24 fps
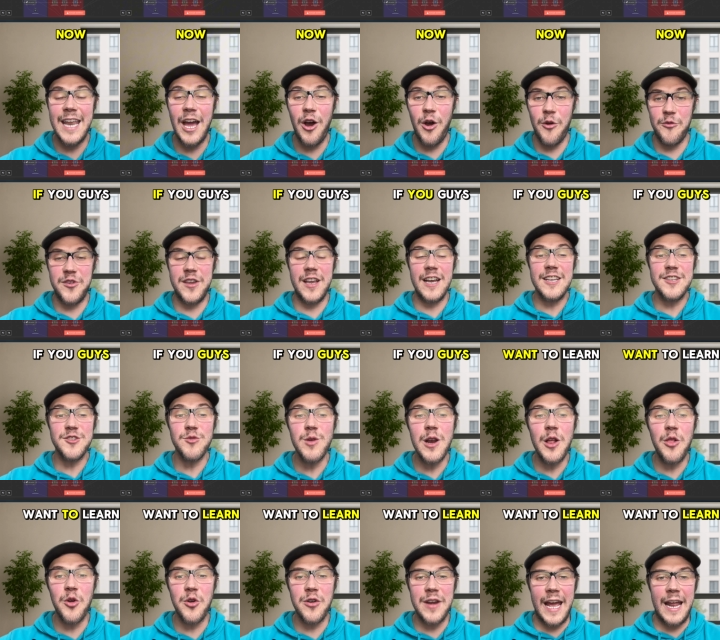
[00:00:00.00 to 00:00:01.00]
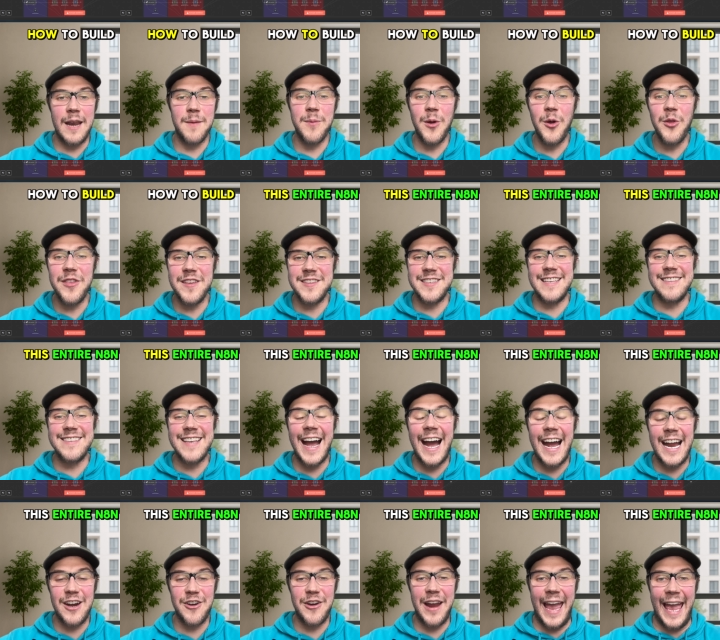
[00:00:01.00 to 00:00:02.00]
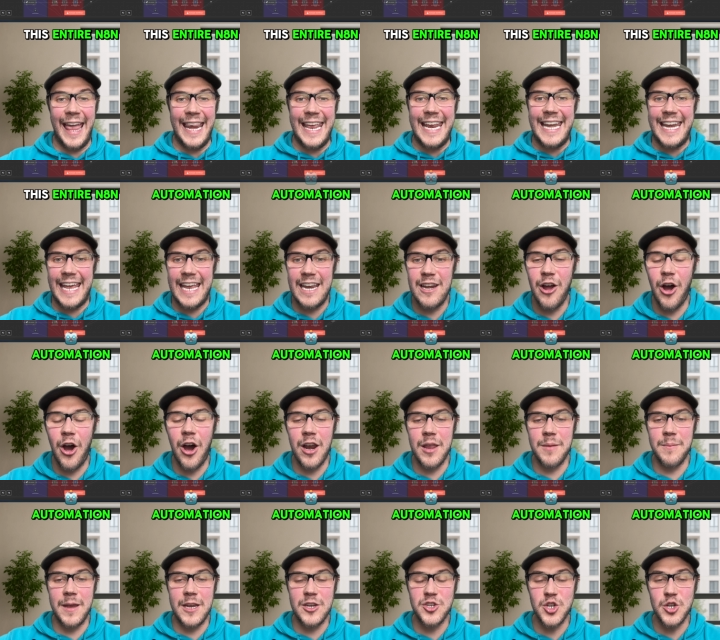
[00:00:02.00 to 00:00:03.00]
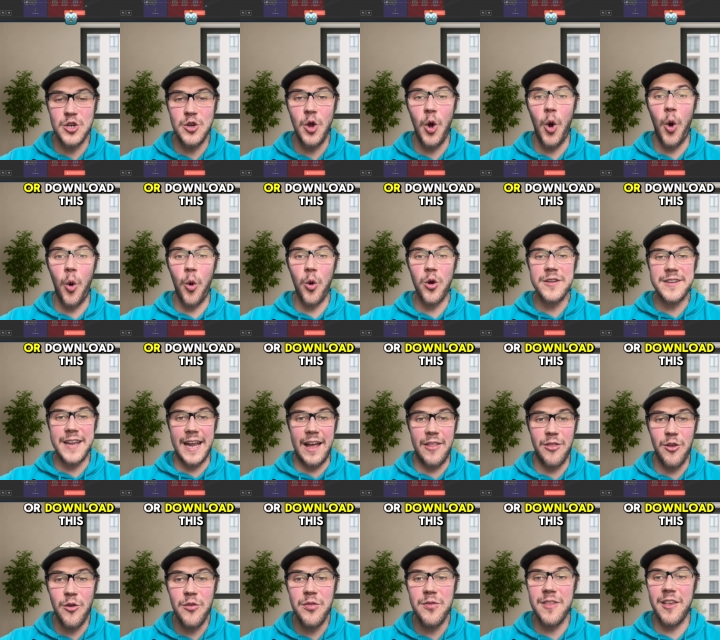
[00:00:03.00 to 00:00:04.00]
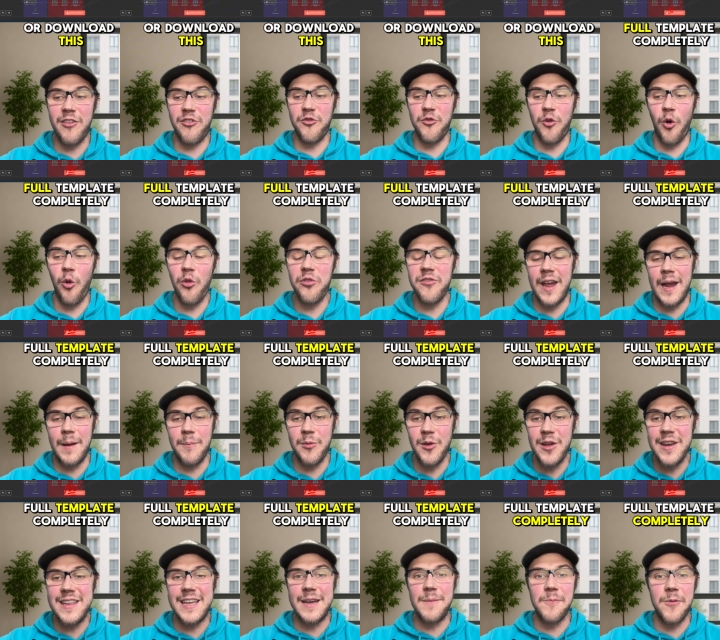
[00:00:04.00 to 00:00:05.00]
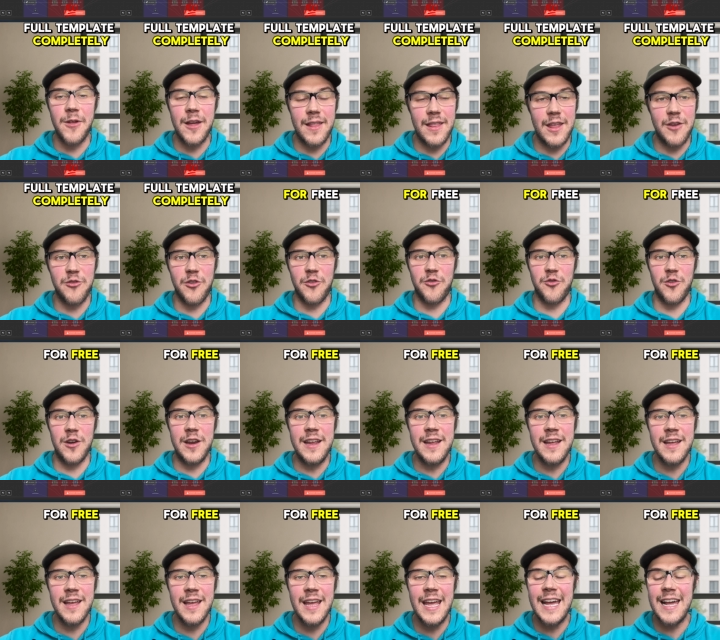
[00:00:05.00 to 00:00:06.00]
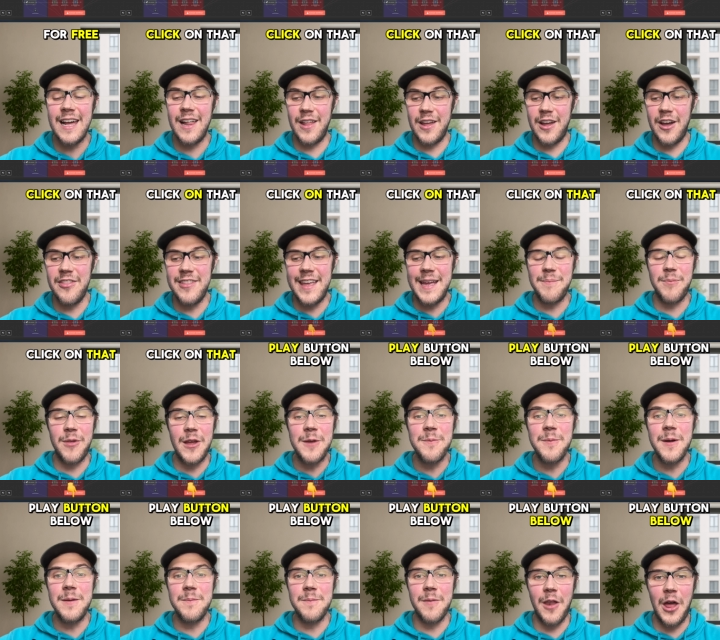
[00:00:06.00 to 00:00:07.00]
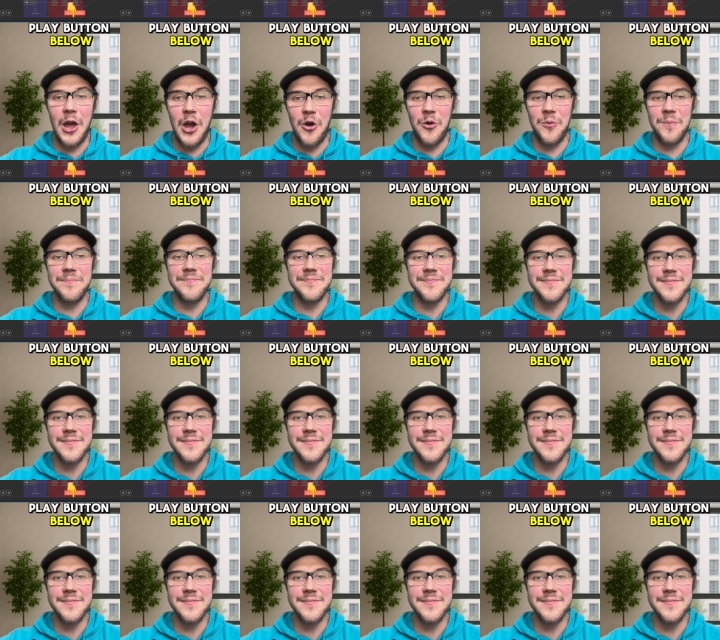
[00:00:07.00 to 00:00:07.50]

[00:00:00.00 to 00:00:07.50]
Now, if you guys want to learn how to build this entire end to n automation or download this full template completely for free, click on that play button below.